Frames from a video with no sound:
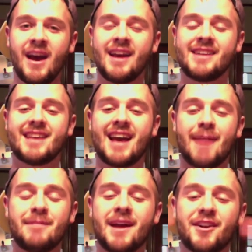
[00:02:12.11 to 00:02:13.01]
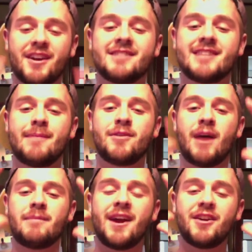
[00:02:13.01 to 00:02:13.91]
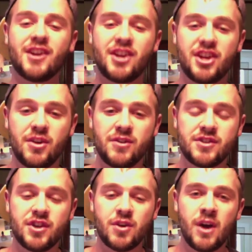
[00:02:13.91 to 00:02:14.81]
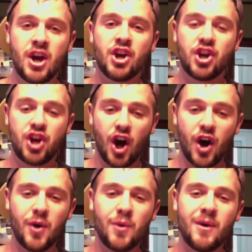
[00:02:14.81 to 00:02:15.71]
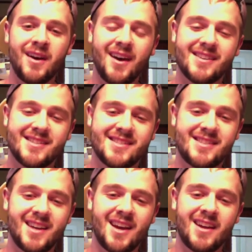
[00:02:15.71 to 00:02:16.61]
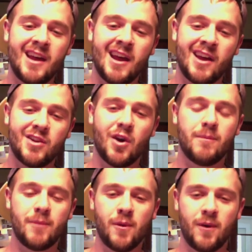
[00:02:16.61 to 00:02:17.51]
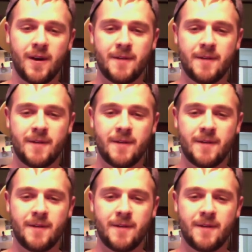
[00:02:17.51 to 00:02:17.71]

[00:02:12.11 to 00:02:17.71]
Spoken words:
He's like, I'm not here to condemn you. I'm not here to accuse you. Go and sin no more.